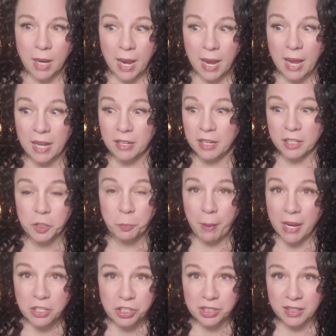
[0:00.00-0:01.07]
and
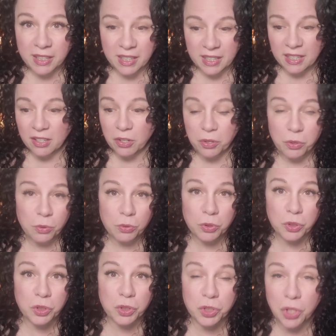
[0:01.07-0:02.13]
especially who
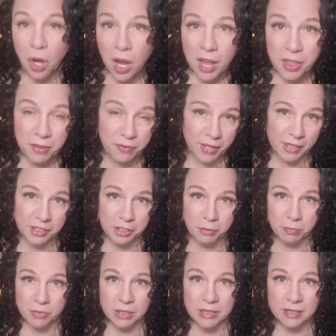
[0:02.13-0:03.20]
saw the
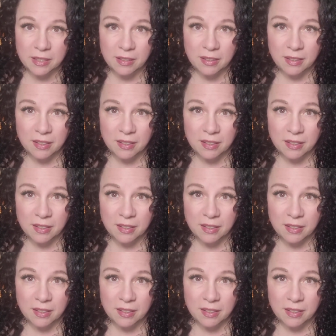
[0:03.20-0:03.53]
victims